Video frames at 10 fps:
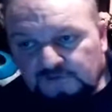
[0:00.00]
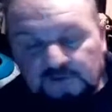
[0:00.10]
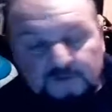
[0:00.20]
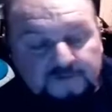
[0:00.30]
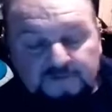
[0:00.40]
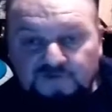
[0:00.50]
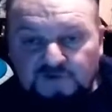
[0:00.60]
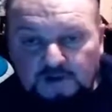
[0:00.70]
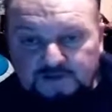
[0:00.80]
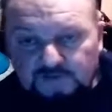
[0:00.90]
until I went over to
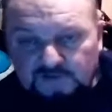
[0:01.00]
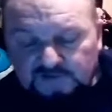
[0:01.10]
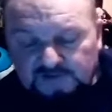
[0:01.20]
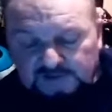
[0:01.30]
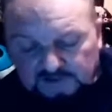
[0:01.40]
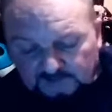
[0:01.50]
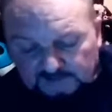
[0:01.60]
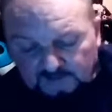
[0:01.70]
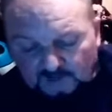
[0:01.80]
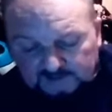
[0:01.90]
Scotland recently, and a
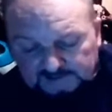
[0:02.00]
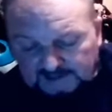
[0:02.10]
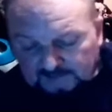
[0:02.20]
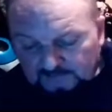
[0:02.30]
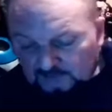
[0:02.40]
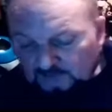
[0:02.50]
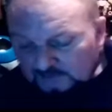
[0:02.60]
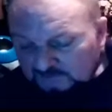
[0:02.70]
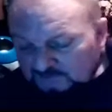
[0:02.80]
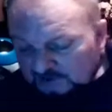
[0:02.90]
friend of mine, Liam, who
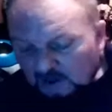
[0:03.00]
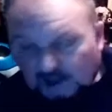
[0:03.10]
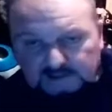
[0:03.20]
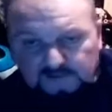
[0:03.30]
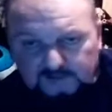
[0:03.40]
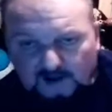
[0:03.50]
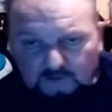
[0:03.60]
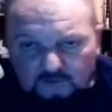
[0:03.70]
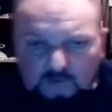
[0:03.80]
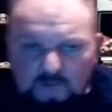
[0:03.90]
runs Highland
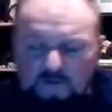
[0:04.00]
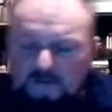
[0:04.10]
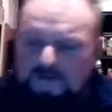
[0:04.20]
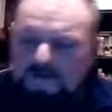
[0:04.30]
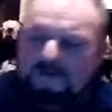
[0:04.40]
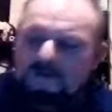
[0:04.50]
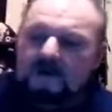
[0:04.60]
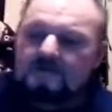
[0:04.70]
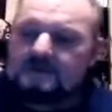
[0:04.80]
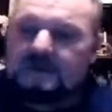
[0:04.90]
Paranormal
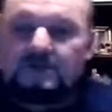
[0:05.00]
over there,